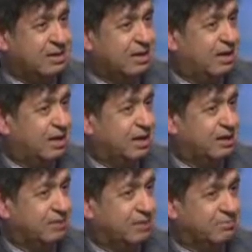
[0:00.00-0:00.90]

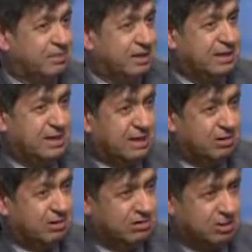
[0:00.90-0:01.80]
and maintaining
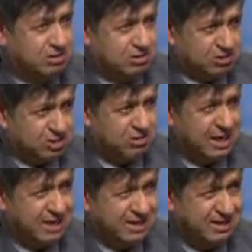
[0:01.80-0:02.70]
her own
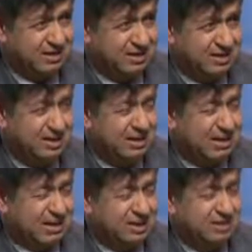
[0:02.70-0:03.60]
autonomy and
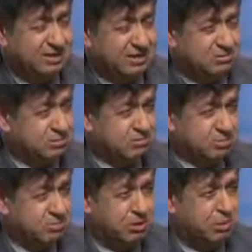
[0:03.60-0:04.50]
identity was
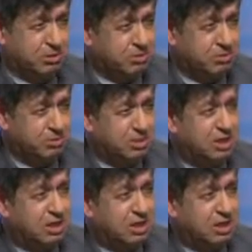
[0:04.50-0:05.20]
going to be quite remote.